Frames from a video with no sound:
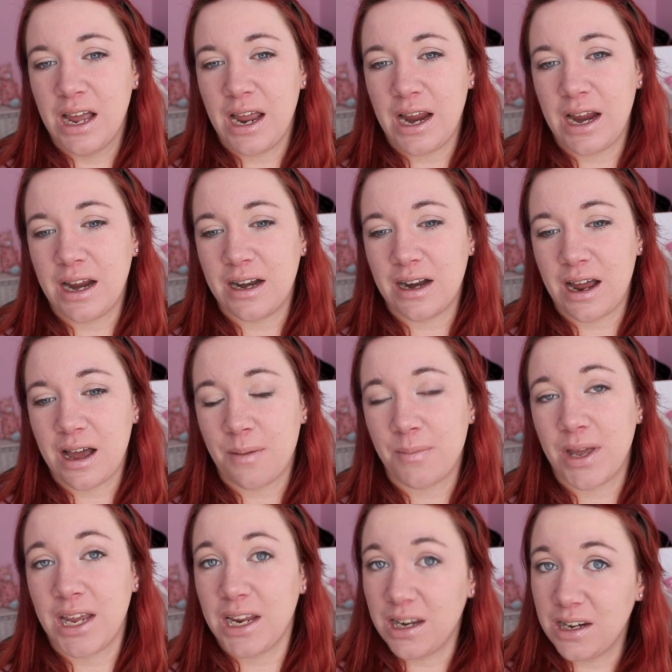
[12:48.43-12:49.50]

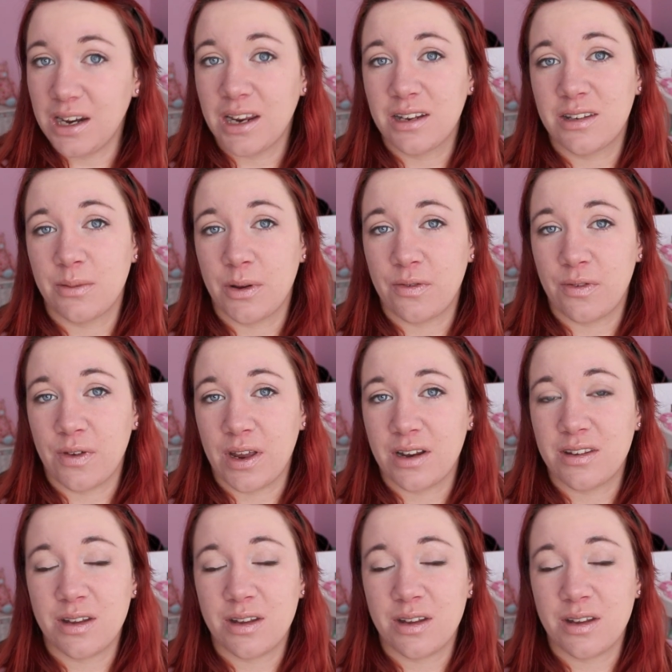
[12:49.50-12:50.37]
And he needs to be fed.